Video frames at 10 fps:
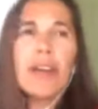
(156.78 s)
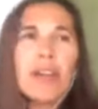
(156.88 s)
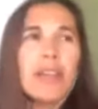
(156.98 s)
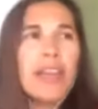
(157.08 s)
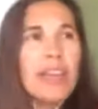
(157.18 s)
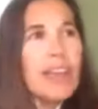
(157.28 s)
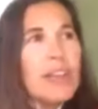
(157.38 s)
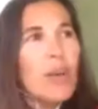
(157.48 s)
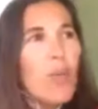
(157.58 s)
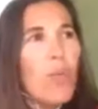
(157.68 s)
like
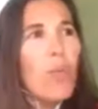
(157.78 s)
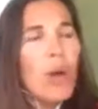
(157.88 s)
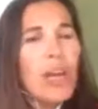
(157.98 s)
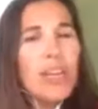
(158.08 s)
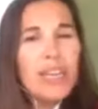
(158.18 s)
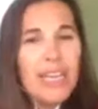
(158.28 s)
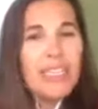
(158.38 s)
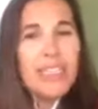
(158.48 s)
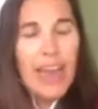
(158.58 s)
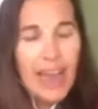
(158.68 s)
what
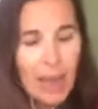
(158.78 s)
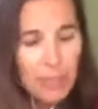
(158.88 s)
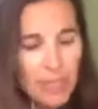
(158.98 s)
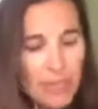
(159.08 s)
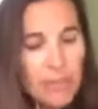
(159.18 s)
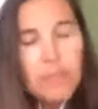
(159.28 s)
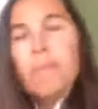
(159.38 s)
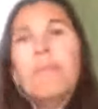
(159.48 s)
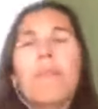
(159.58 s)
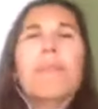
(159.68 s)
needs to happen
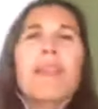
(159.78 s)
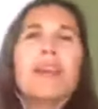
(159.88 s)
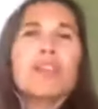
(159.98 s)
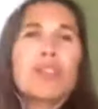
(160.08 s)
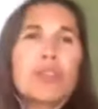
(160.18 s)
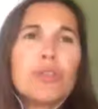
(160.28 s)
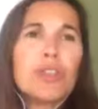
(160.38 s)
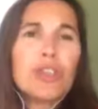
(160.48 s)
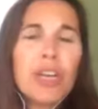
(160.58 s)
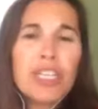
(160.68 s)
to
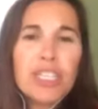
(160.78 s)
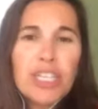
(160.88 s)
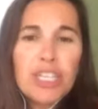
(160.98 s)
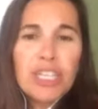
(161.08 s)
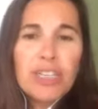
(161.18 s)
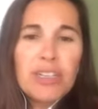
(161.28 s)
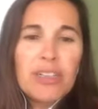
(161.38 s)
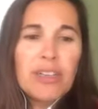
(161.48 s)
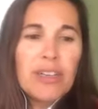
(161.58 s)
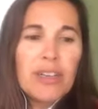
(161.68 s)

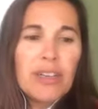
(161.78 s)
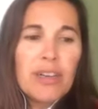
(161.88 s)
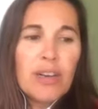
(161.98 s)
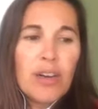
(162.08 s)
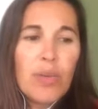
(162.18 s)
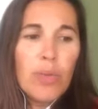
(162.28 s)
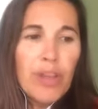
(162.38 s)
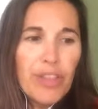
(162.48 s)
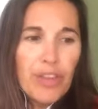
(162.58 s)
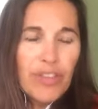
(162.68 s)
transition
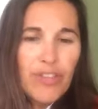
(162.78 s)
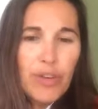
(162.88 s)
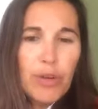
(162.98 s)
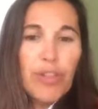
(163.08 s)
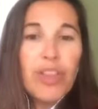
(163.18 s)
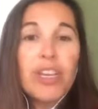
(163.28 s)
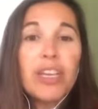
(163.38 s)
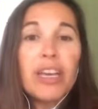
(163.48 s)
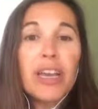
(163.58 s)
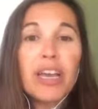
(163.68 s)
with your food,
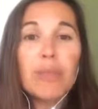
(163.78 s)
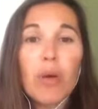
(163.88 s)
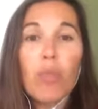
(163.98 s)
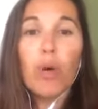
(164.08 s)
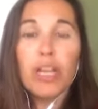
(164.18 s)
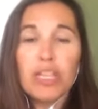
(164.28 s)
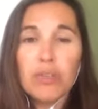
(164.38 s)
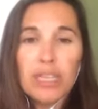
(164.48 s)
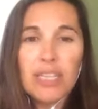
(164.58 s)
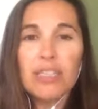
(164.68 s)
thinking ahead about what you
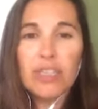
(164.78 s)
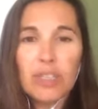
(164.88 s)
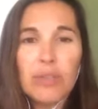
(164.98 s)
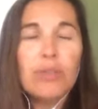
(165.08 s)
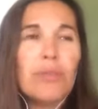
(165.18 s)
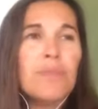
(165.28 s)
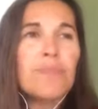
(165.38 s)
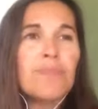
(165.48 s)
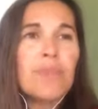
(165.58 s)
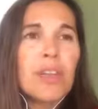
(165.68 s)
need to do
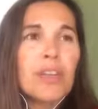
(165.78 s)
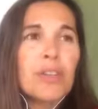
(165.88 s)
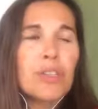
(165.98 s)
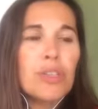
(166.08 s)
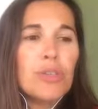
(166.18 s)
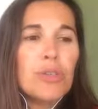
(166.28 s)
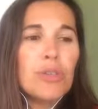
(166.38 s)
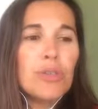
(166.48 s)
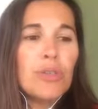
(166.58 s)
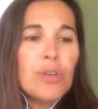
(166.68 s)

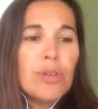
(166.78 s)
to